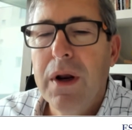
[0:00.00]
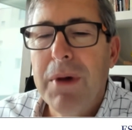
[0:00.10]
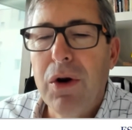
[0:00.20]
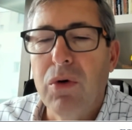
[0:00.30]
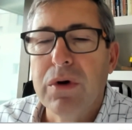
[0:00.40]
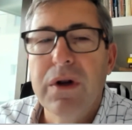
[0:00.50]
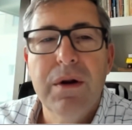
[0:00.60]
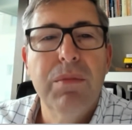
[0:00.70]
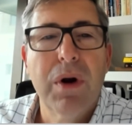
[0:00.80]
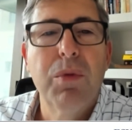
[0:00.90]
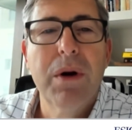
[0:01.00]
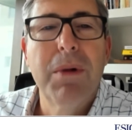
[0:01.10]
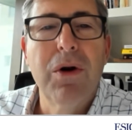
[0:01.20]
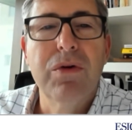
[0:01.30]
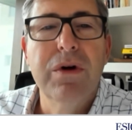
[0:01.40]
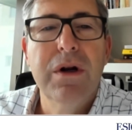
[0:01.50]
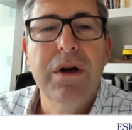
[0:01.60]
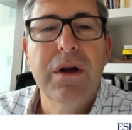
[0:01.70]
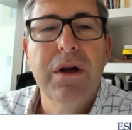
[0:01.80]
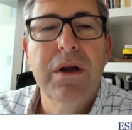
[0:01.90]
and Malone. Bonabeau and Malone.
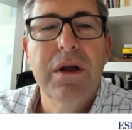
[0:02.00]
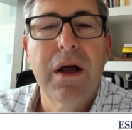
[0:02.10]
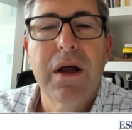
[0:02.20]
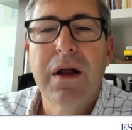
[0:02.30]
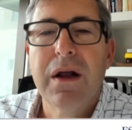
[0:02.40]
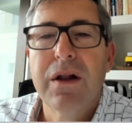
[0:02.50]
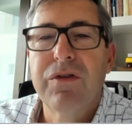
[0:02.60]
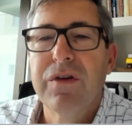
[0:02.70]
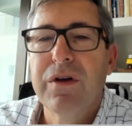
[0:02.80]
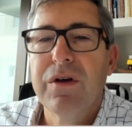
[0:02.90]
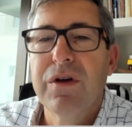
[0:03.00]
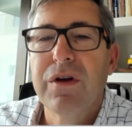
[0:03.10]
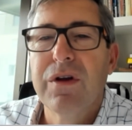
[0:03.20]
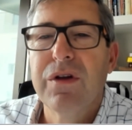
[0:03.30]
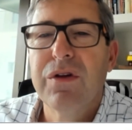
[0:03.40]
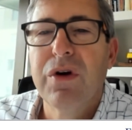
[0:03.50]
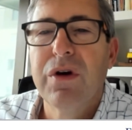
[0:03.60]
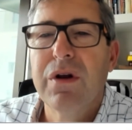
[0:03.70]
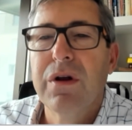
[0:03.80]
Yeah, it's. Well,